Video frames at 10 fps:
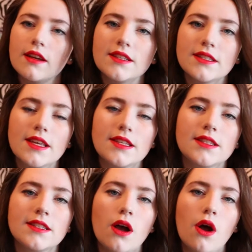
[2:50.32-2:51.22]

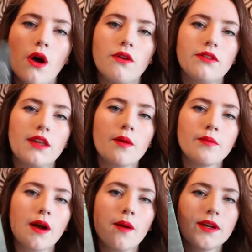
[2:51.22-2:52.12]
consists of The
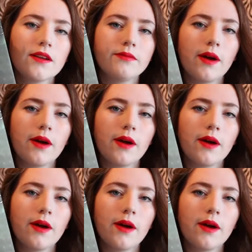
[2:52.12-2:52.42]
Unbecoming of